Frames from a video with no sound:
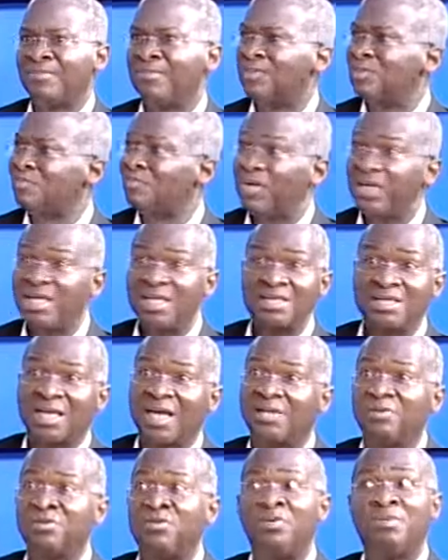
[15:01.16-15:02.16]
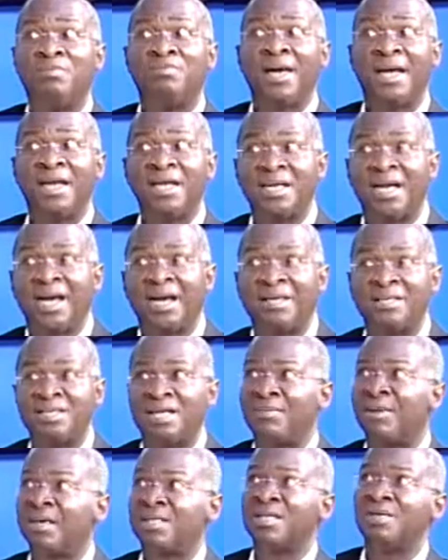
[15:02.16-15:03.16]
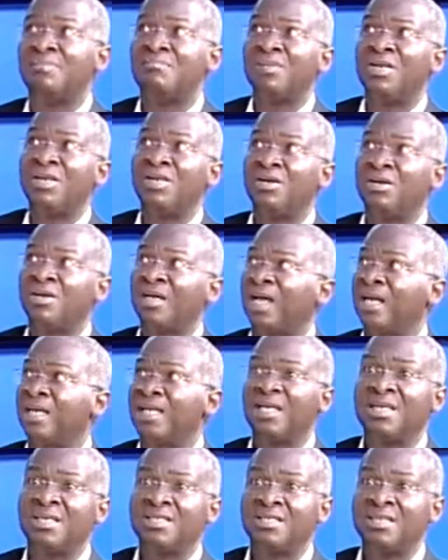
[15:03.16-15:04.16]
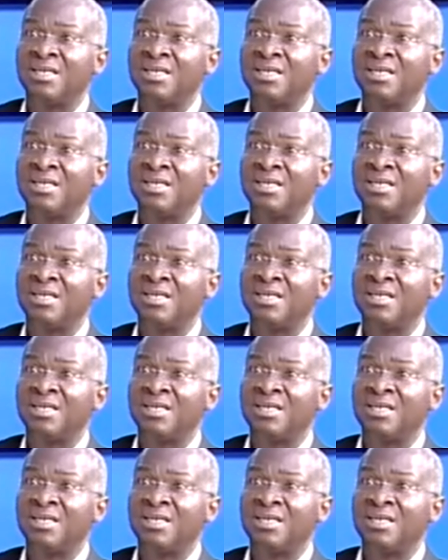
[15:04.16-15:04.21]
The smallest car you will buy now is about 1,800,000.